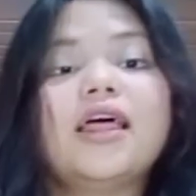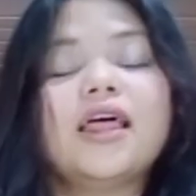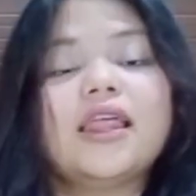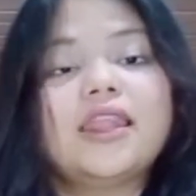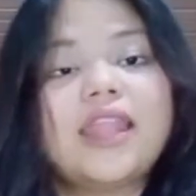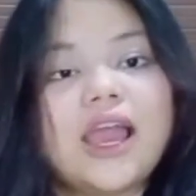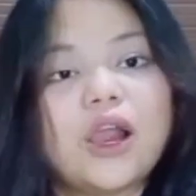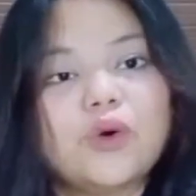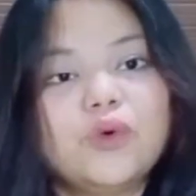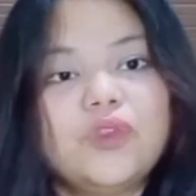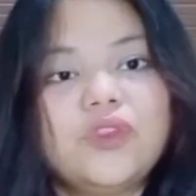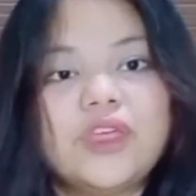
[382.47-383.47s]

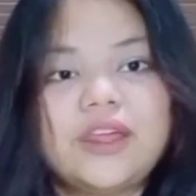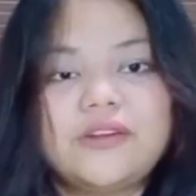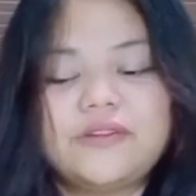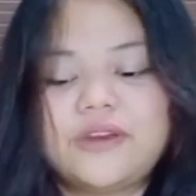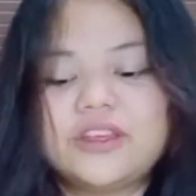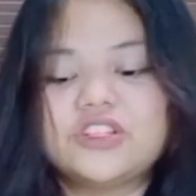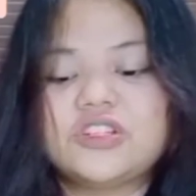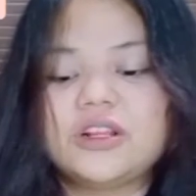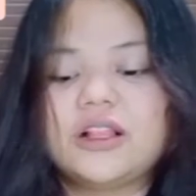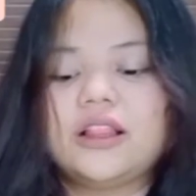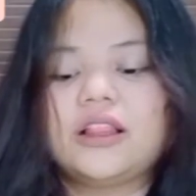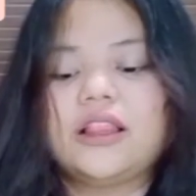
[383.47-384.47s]
Now,
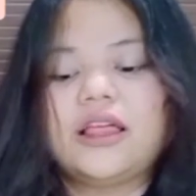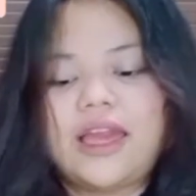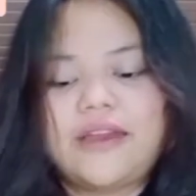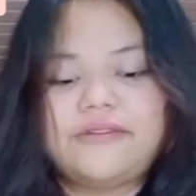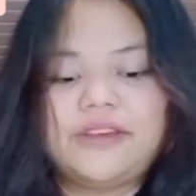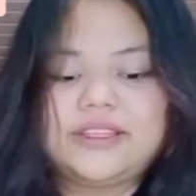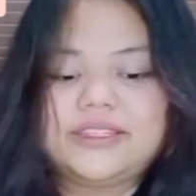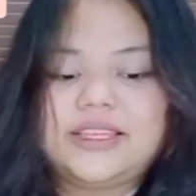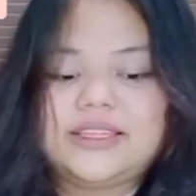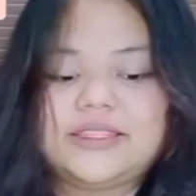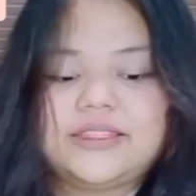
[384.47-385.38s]
derivational affixes.